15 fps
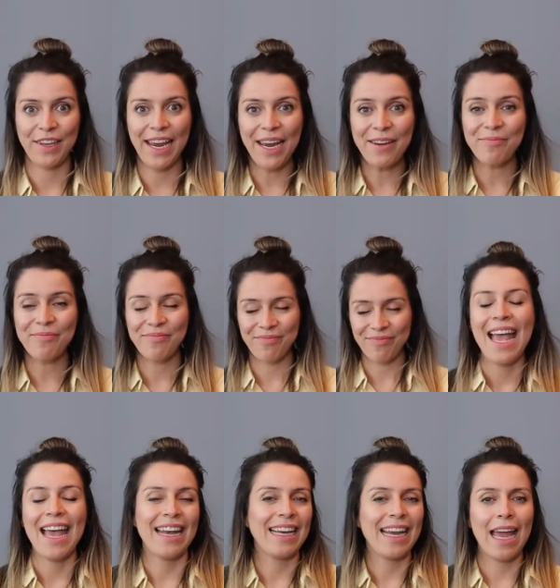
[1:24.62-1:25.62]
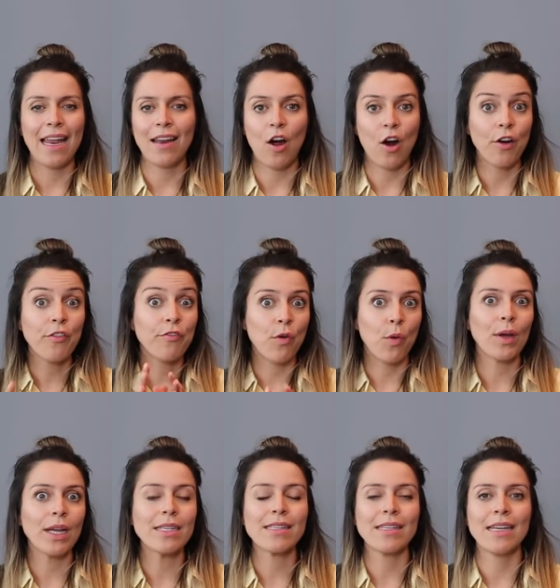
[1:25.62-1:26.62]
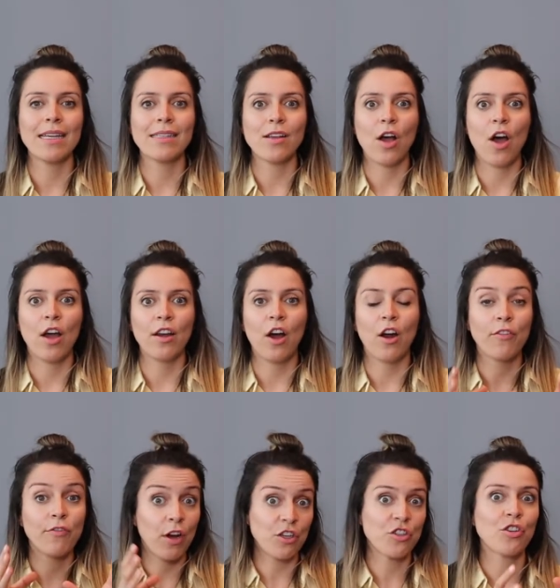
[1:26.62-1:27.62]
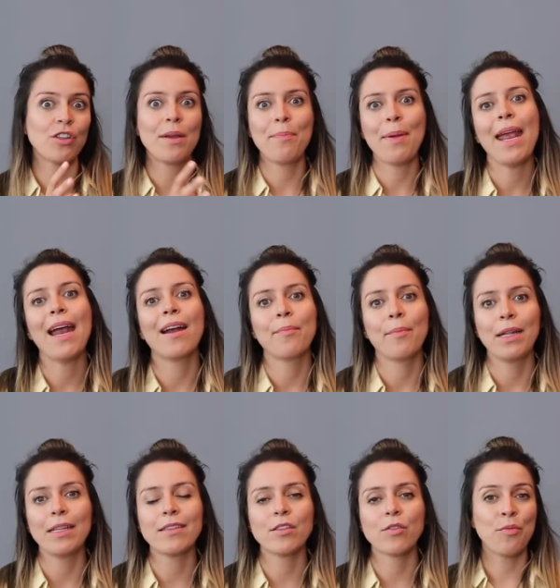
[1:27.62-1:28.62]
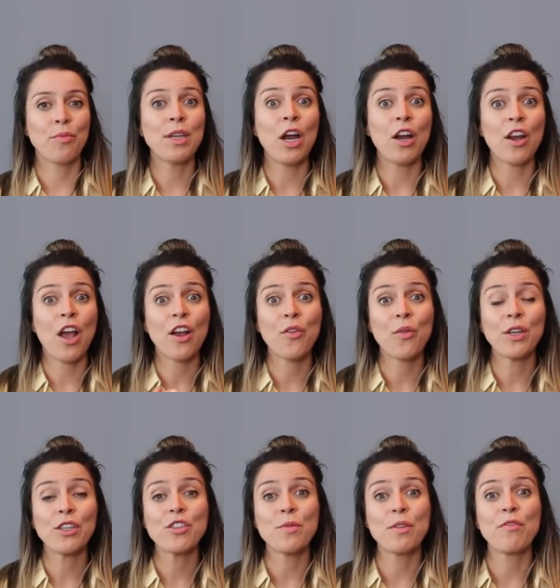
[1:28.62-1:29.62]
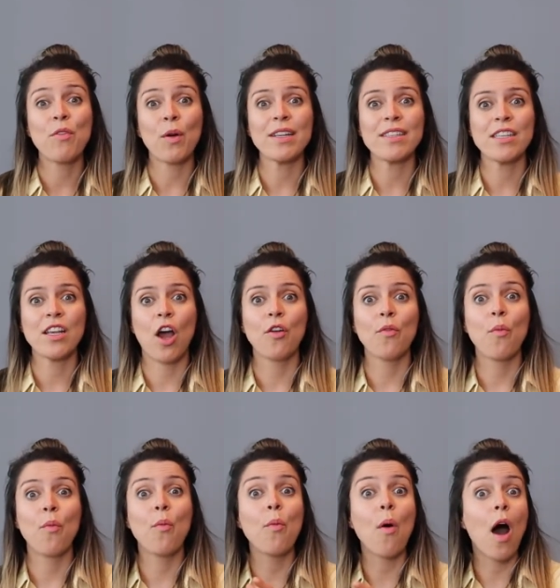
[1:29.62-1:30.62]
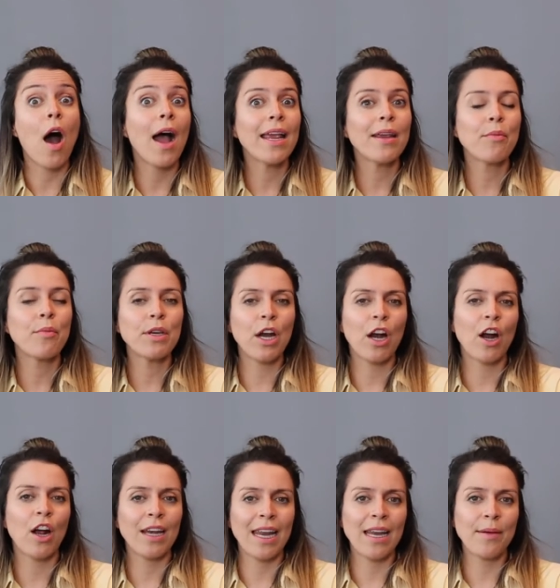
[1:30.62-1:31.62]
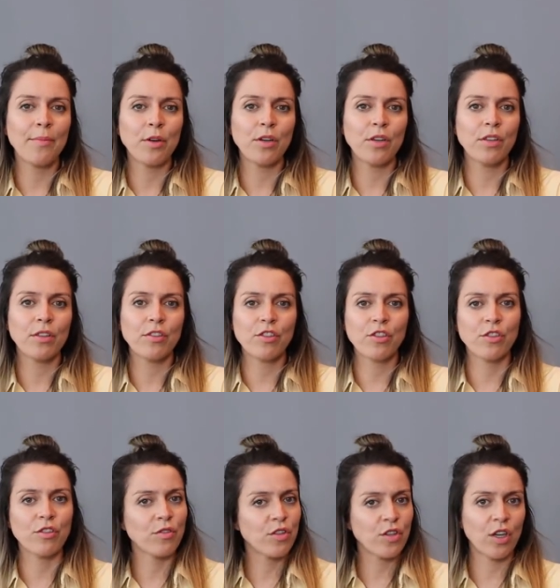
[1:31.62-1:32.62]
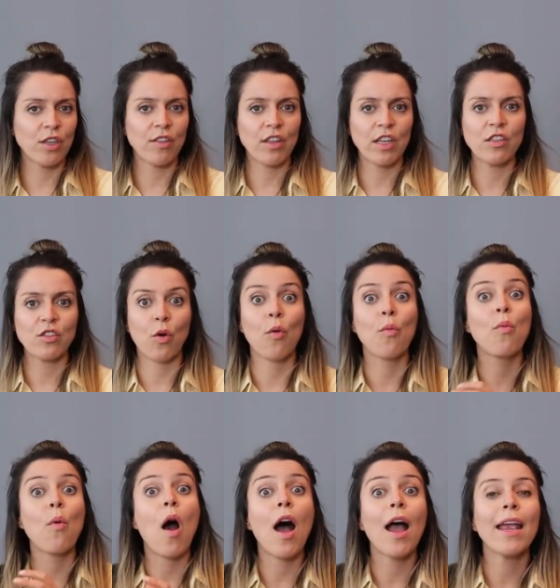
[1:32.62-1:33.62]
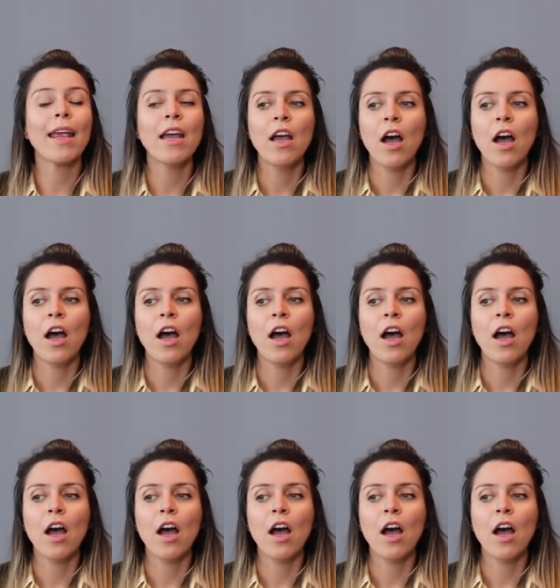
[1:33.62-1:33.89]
Okay? And again, our focus is on our functional impairments. We are not going to be focusing on why we are unable to do certain things or why